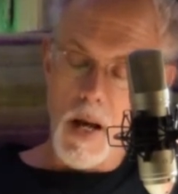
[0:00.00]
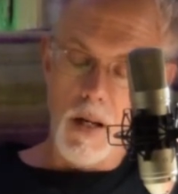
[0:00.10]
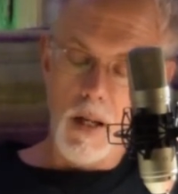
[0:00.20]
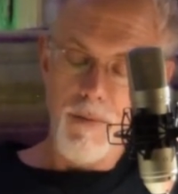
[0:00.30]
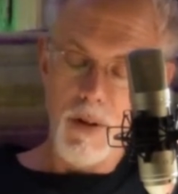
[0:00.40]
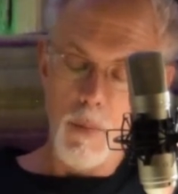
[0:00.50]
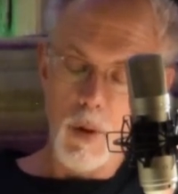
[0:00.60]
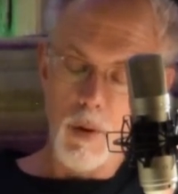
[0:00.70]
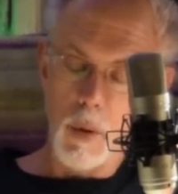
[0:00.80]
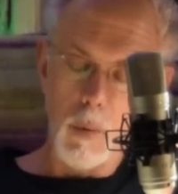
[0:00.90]
and left him
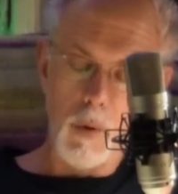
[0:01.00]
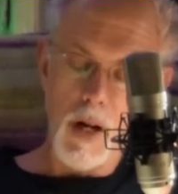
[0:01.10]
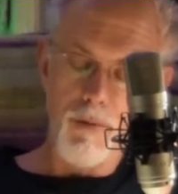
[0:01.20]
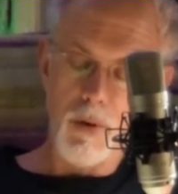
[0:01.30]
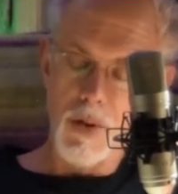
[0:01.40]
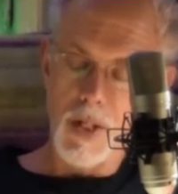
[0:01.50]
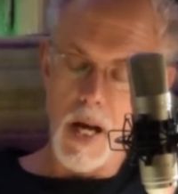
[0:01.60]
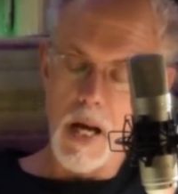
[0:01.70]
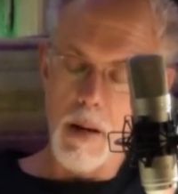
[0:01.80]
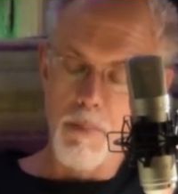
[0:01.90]
with a regretful
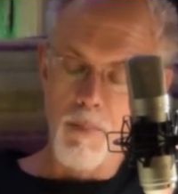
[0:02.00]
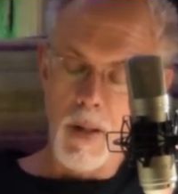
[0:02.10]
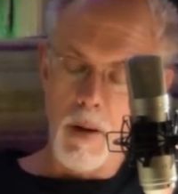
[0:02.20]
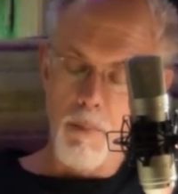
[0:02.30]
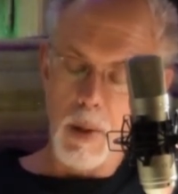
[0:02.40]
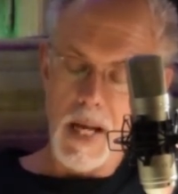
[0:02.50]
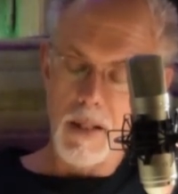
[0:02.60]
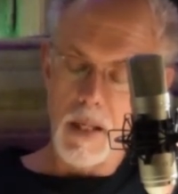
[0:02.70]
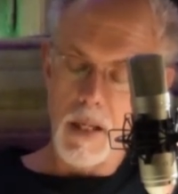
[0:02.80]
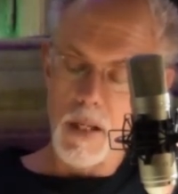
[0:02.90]
sigh,
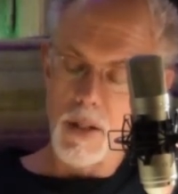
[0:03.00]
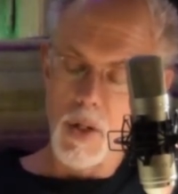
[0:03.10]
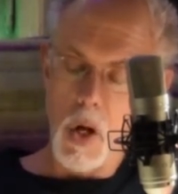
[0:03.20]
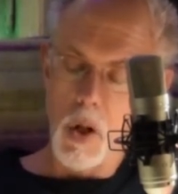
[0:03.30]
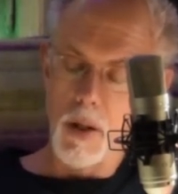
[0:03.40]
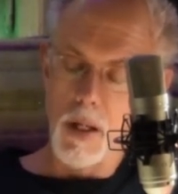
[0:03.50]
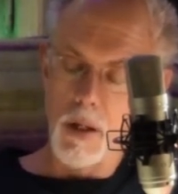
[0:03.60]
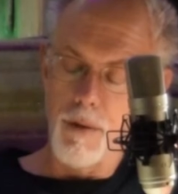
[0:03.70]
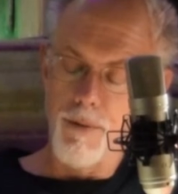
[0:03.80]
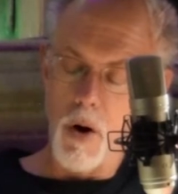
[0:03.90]
planted at his dull
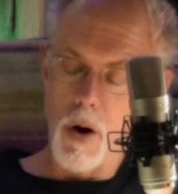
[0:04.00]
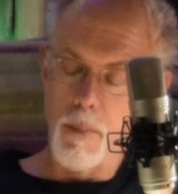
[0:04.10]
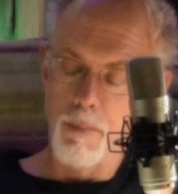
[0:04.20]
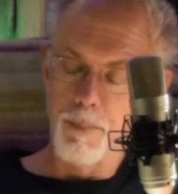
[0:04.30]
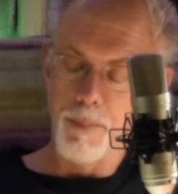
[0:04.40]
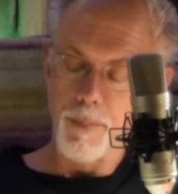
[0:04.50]
inland farm,